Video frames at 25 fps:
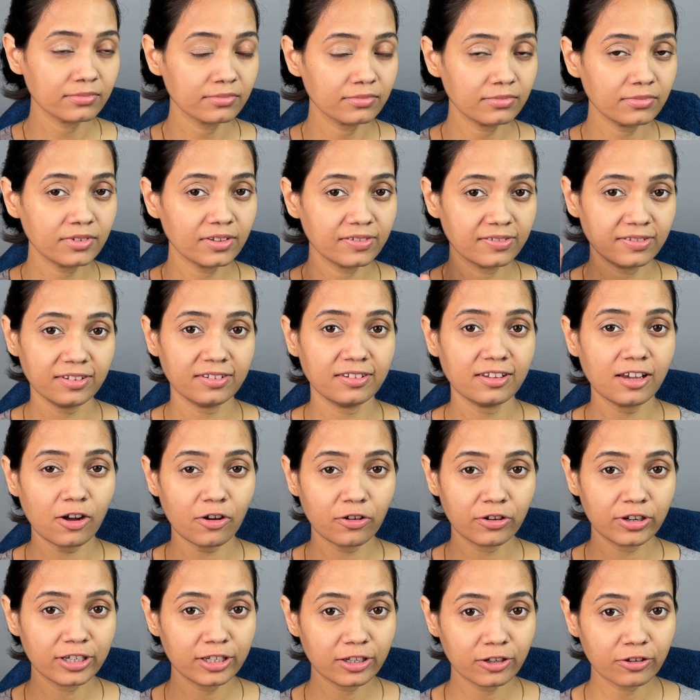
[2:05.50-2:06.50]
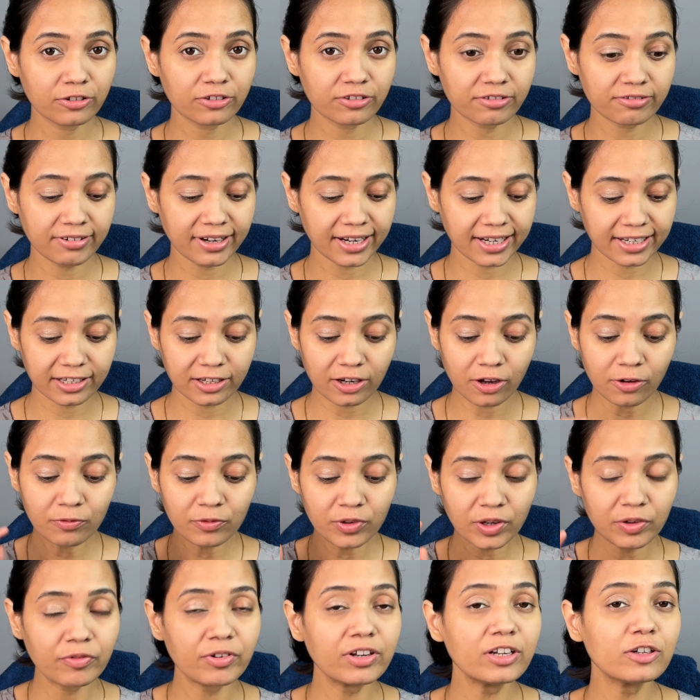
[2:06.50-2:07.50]
This is how it looks right now.
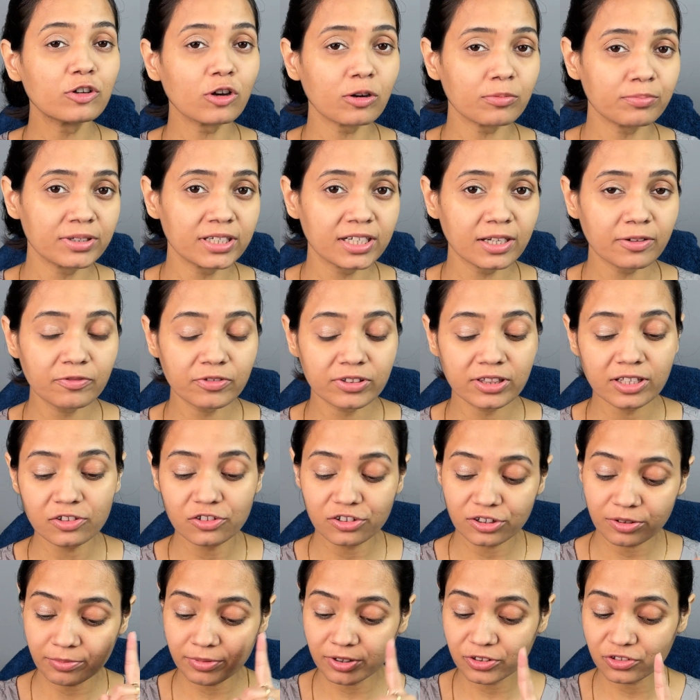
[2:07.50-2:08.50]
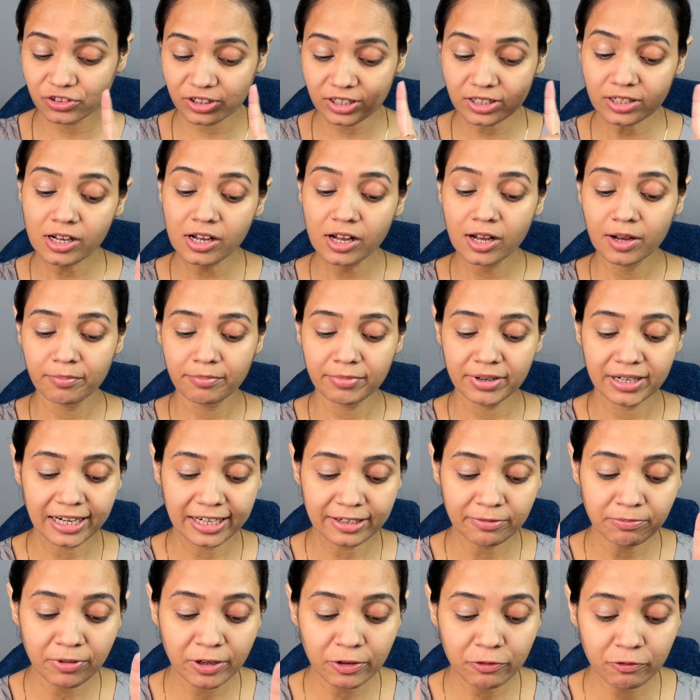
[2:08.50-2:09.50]
We will top it up with a shimmer shade, but
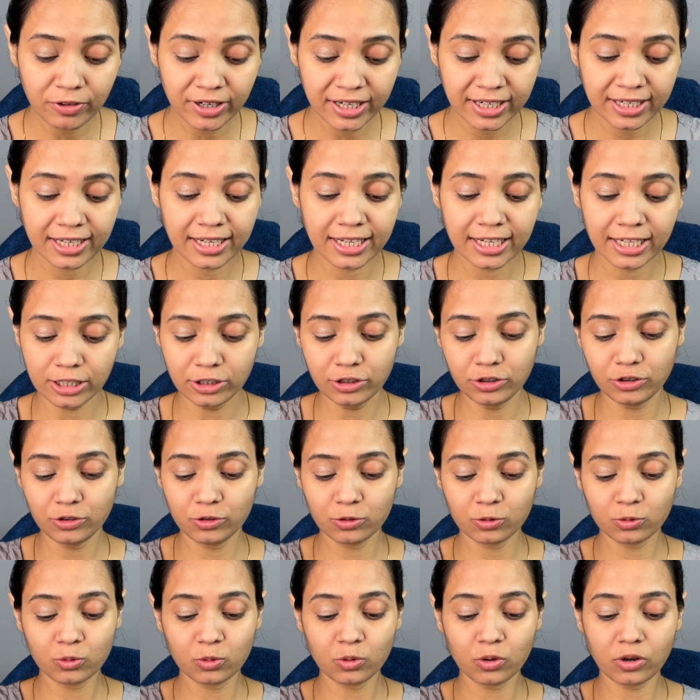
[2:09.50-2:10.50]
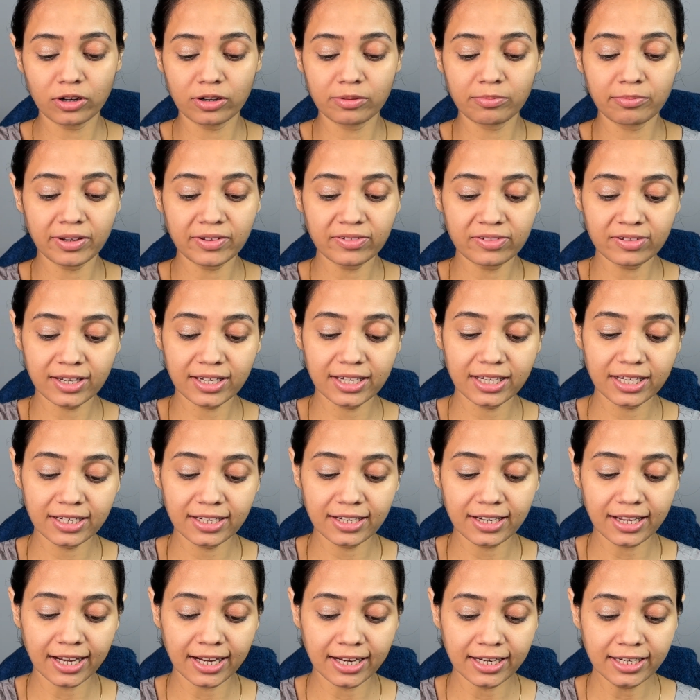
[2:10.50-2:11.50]
let me quickly do on my
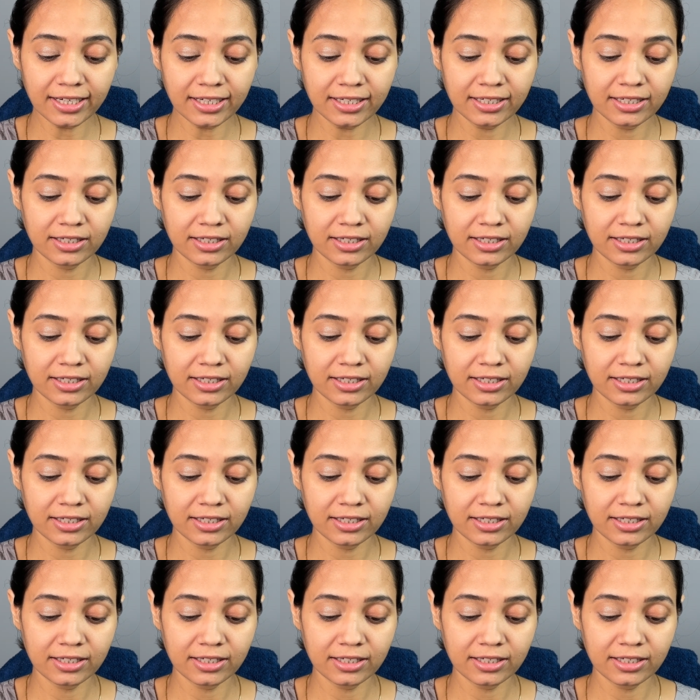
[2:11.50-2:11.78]
second eye.